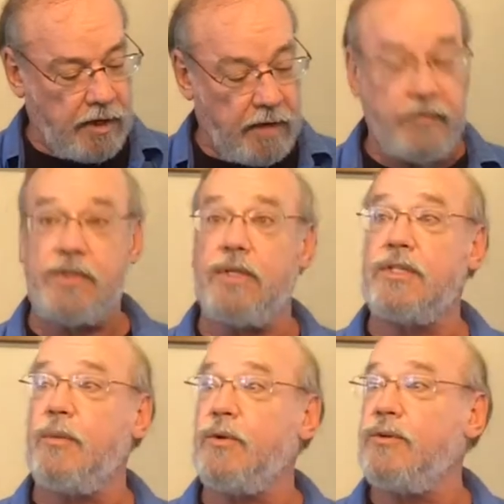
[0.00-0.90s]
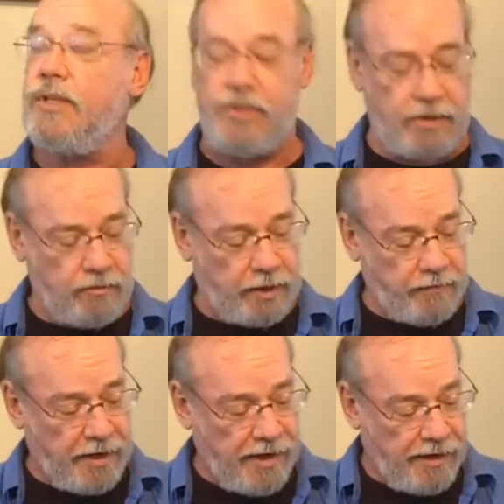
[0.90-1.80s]
Obviously someone who doesn't know
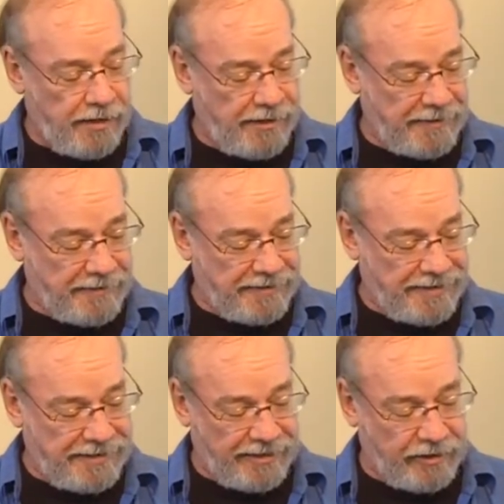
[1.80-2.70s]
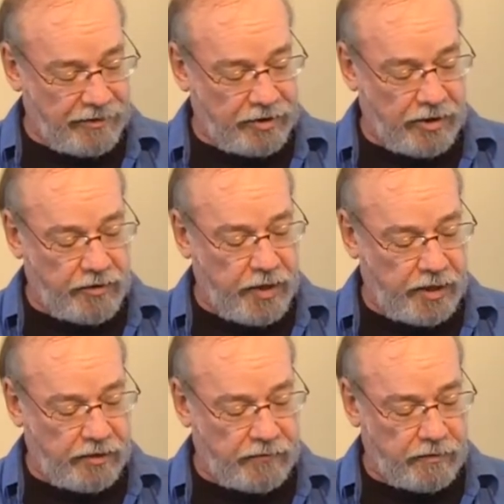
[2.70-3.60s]
me. Hello, sir.
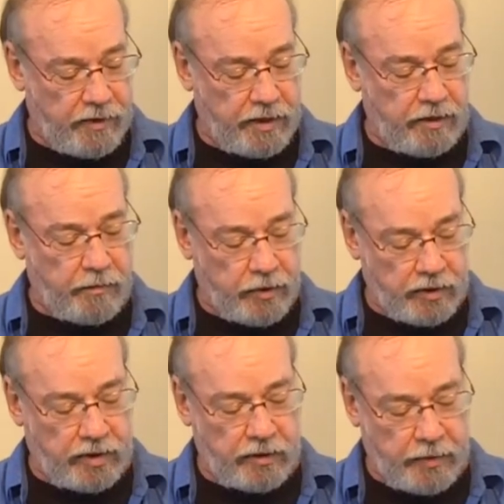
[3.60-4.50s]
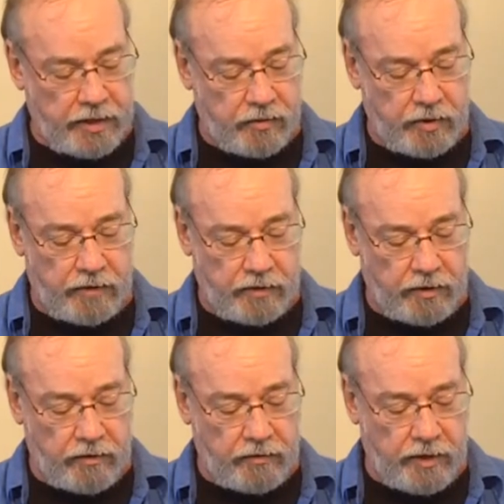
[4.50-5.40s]
Thank you for writing your book, Getting Past What You Never
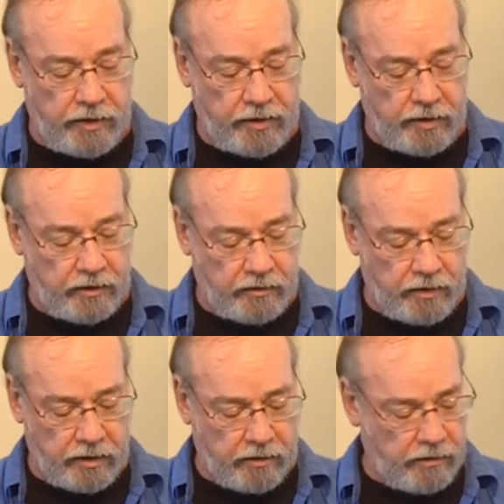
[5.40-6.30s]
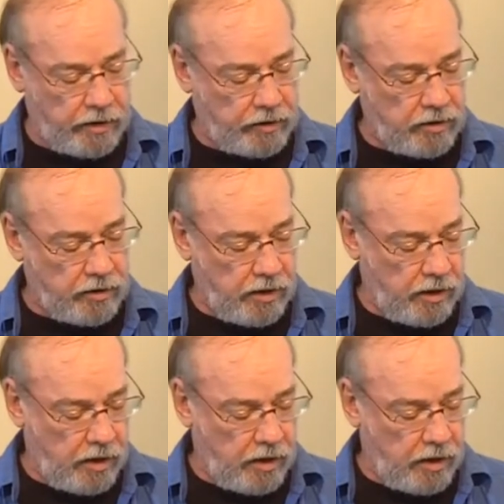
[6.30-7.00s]
Get Over. I think you are courageous.